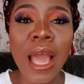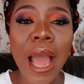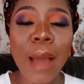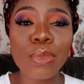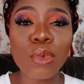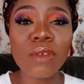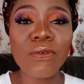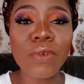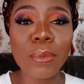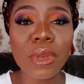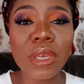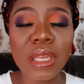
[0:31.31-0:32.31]
I'm not
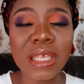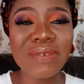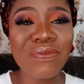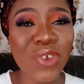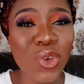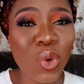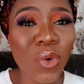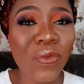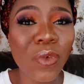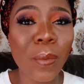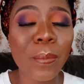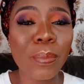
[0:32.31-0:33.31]
filming this video
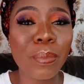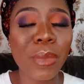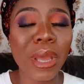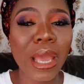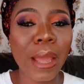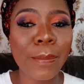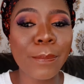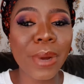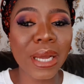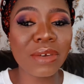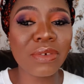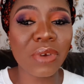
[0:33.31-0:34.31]
for a
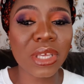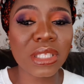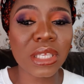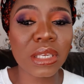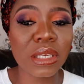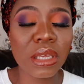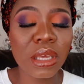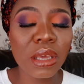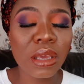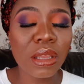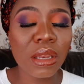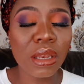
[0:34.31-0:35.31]
bad reason,
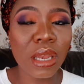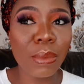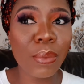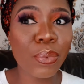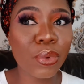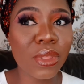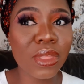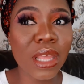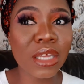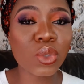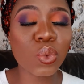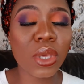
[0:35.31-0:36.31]
let me put it
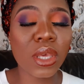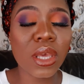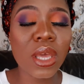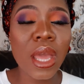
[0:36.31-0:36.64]
that way.